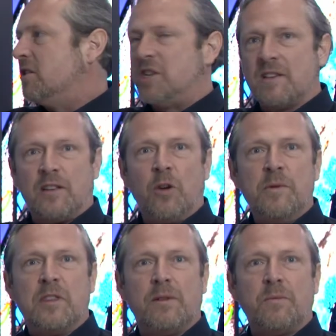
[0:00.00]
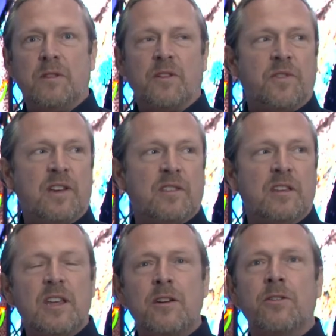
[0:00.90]
Just open the web interface
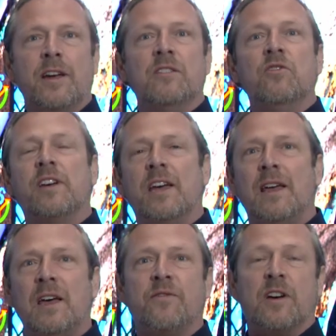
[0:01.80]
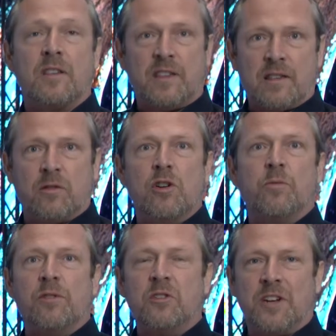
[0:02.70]
in here and you can have access to your
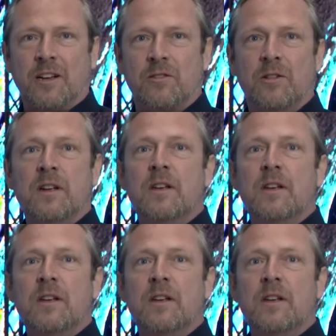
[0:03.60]
projector.